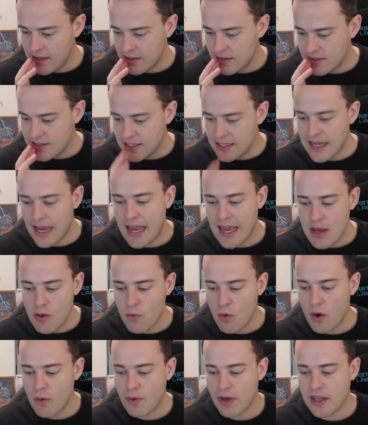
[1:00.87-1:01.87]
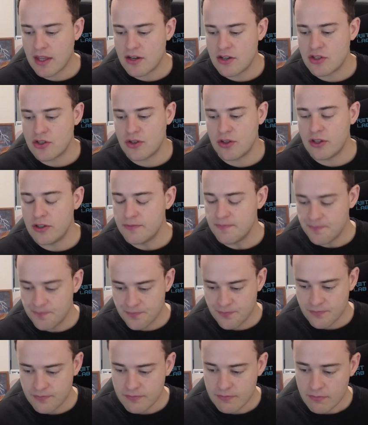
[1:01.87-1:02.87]
Today, what we're going to do,
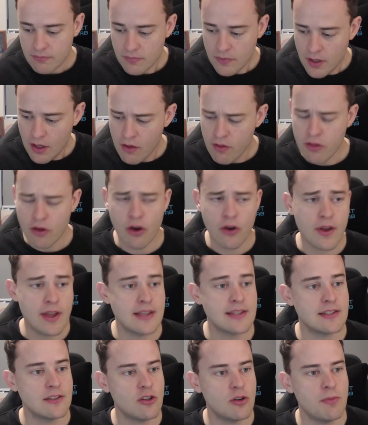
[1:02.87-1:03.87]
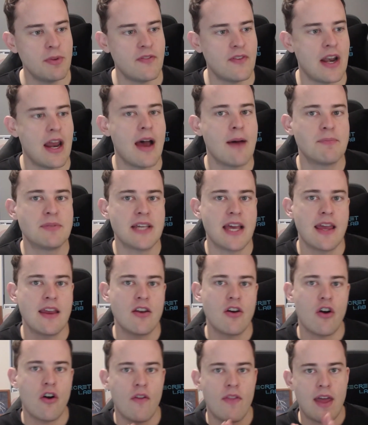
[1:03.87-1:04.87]
though, is a little bit of an update
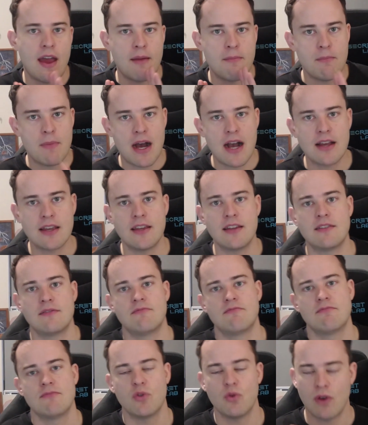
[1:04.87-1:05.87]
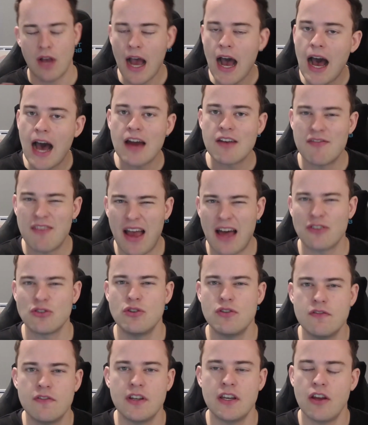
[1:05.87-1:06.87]
on that market or card
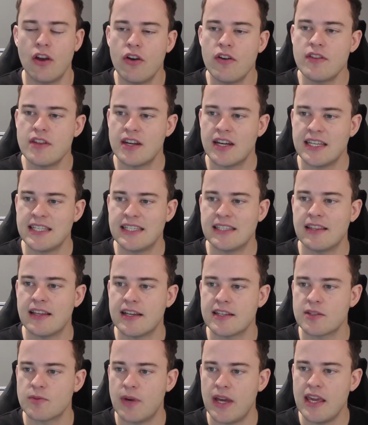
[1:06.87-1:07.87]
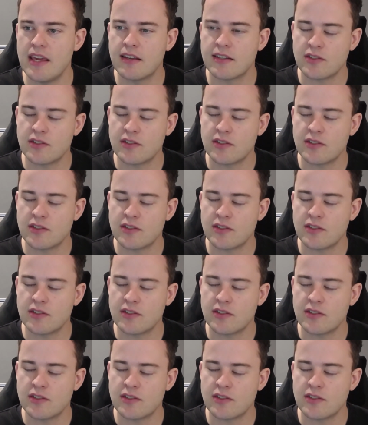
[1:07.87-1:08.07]
value video that I did last week.